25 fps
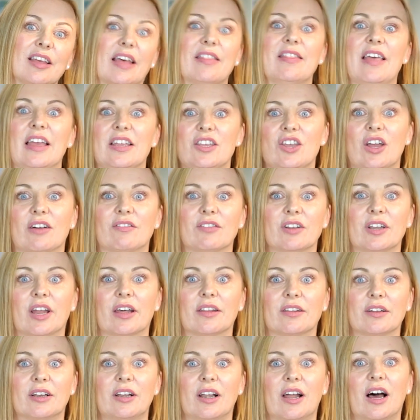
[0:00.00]
and then you have
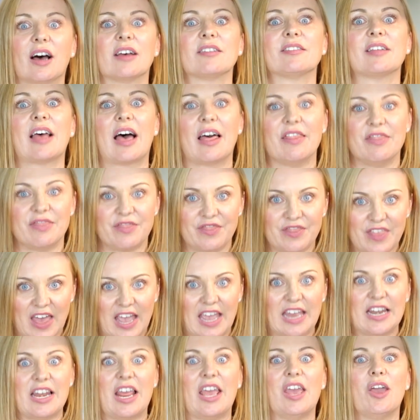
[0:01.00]
another glass, and
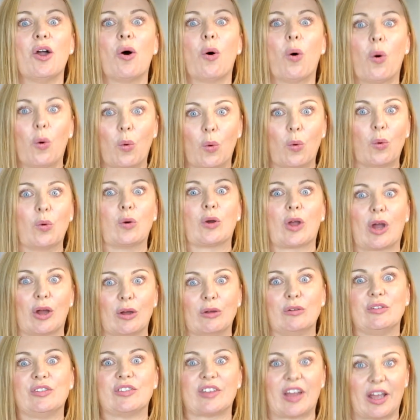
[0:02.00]
then it all goes